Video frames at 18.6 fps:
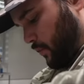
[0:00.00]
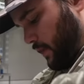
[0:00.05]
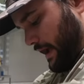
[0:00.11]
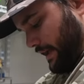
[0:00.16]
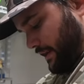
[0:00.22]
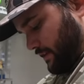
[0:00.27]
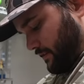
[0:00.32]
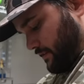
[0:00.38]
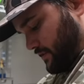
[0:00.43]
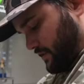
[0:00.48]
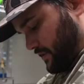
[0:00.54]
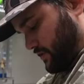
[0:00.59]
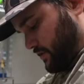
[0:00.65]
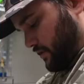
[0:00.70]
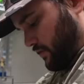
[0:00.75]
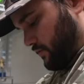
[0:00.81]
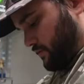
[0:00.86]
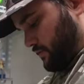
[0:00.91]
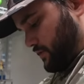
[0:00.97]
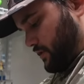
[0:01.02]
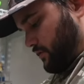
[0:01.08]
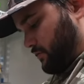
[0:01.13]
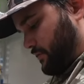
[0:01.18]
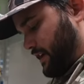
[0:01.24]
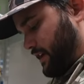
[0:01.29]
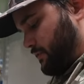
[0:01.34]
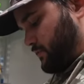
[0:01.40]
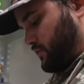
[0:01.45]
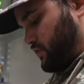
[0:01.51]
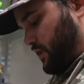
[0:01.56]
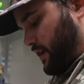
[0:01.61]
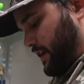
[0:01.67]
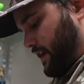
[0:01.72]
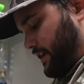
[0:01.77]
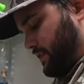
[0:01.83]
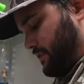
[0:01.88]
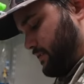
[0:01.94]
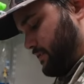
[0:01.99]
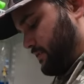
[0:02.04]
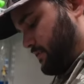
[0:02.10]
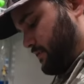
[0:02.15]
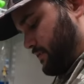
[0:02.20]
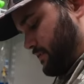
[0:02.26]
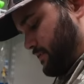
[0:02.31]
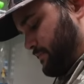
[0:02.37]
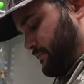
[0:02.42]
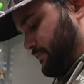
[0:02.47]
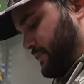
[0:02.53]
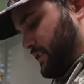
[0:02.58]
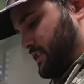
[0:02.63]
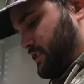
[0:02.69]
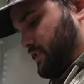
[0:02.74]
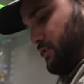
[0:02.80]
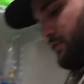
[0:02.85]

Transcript: wet. She says don't don't make them dry, because then